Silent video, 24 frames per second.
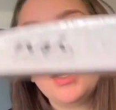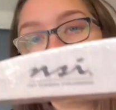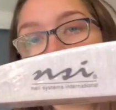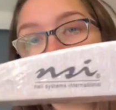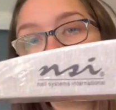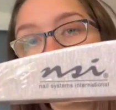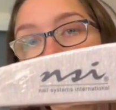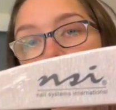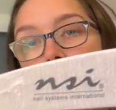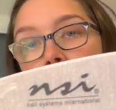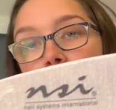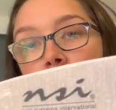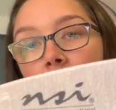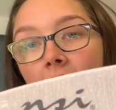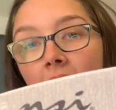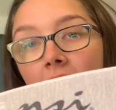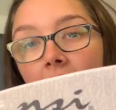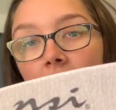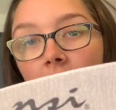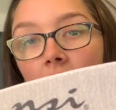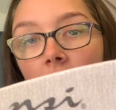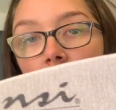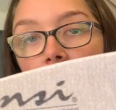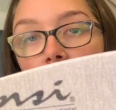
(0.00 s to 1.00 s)
10
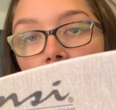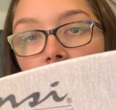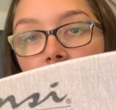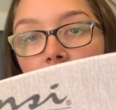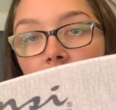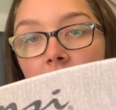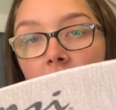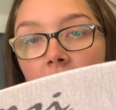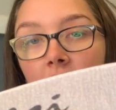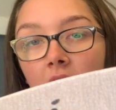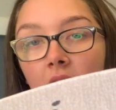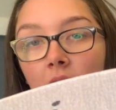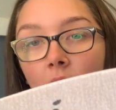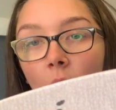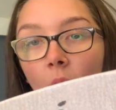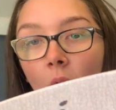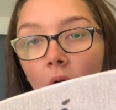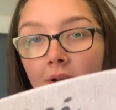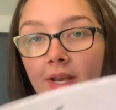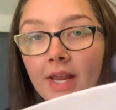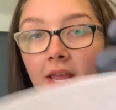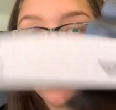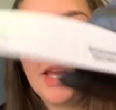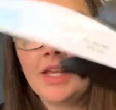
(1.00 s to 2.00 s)
pack of the
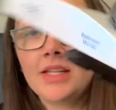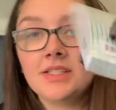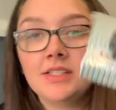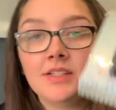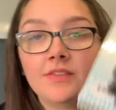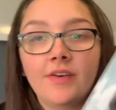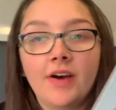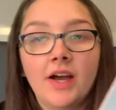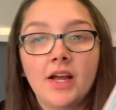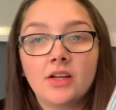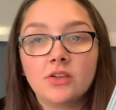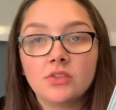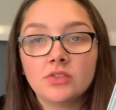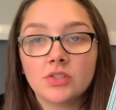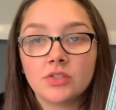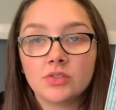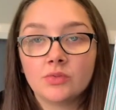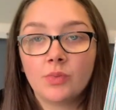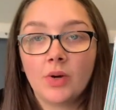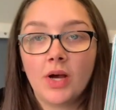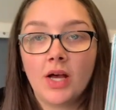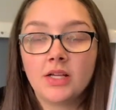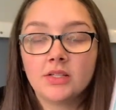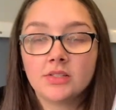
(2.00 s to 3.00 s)
180 files as
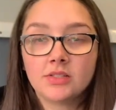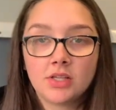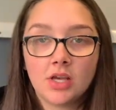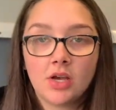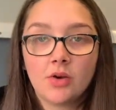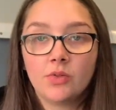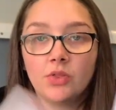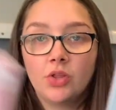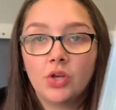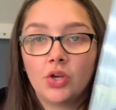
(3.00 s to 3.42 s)
well, so the